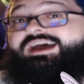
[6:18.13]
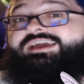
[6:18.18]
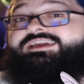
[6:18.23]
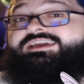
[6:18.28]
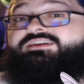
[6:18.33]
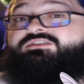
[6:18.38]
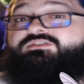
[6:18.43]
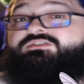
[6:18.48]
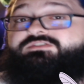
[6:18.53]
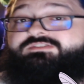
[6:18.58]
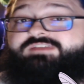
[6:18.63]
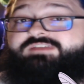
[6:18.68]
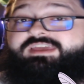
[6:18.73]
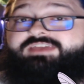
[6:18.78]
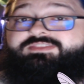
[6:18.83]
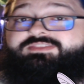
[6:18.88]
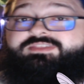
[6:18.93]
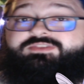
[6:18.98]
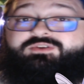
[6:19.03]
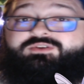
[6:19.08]
I
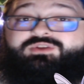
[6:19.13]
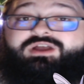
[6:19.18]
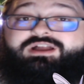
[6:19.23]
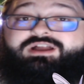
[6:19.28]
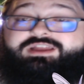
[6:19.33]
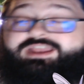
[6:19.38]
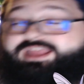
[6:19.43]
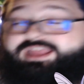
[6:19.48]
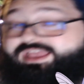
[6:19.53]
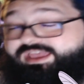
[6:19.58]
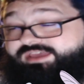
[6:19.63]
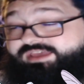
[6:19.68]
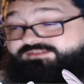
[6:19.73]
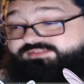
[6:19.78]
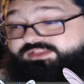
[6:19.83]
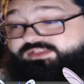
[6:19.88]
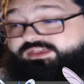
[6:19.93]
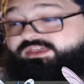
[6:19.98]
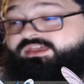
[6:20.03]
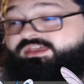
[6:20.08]
understand that they're not going to
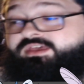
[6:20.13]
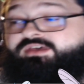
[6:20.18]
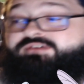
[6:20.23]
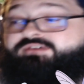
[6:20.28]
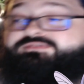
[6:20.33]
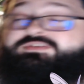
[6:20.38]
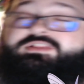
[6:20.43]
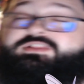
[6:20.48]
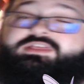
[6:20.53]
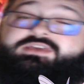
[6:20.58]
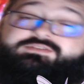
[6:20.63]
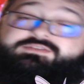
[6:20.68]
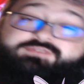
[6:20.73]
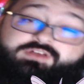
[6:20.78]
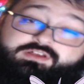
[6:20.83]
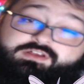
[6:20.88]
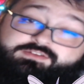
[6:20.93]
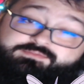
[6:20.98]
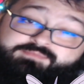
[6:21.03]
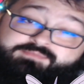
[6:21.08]
have, like, fully
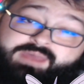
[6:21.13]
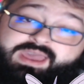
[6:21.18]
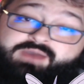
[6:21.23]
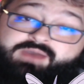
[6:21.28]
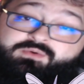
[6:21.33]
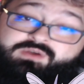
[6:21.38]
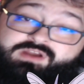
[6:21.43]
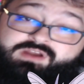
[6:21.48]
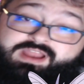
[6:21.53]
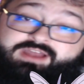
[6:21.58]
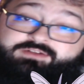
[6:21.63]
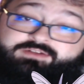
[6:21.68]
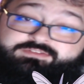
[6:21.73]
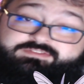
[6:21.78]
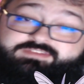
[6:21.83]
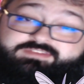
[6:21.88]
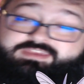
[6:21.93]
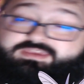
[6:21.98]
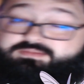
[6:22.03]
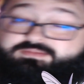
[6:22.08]
evolved
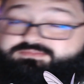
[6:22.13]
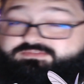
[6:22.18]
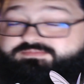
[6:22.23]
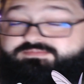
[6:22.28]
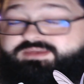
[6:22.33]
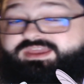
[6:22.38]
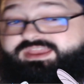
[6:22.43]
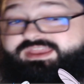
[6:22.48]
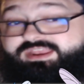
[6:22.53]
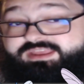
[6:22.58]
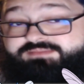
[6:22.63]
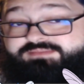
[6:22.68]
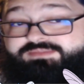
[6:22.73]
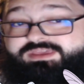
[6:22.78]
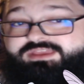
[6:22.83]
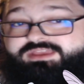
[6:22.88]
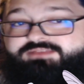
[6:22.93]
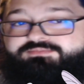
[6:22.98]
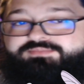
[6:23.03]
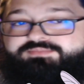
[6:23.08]
powerhouse teams by any
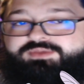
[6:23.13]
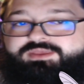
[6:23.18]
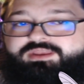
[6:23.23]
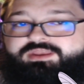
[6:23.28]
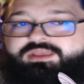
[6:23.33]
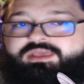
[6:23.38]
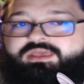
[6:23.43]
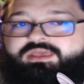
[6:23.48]
mean, but